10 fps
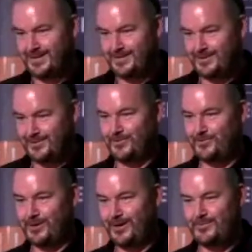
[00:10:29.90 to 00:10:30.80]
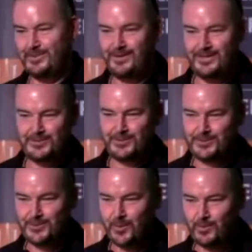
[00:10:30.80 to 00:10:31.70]
that we're copying each
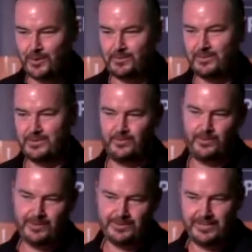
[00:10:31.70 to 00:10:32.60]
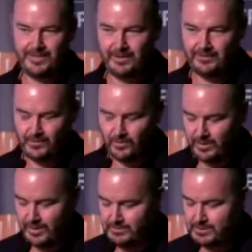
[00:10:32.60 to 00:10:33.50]
other's homework, but that we're all singing off the
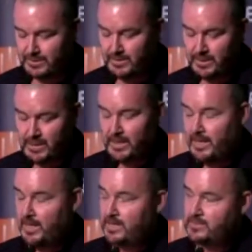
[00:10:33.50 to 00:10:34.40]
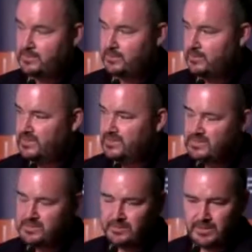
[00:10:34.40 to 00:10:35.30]
one hymn sheet. So this
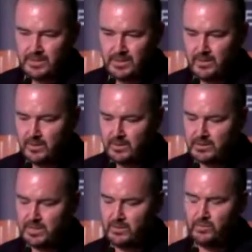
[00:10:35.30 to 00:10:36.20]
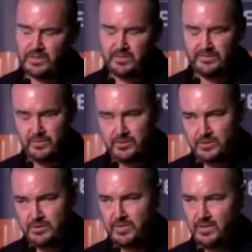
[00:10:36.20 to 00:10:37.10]
is something that calls out what the future
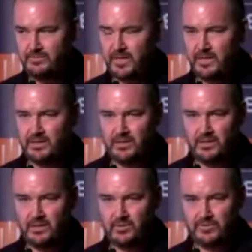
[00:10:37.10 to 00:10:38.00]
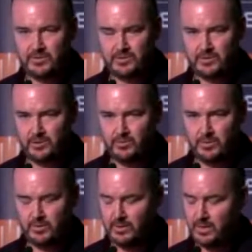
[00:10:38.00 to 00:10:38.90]
state MyHealth EU infrastructure
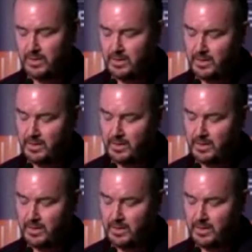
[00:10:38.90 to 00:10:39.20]
will look like.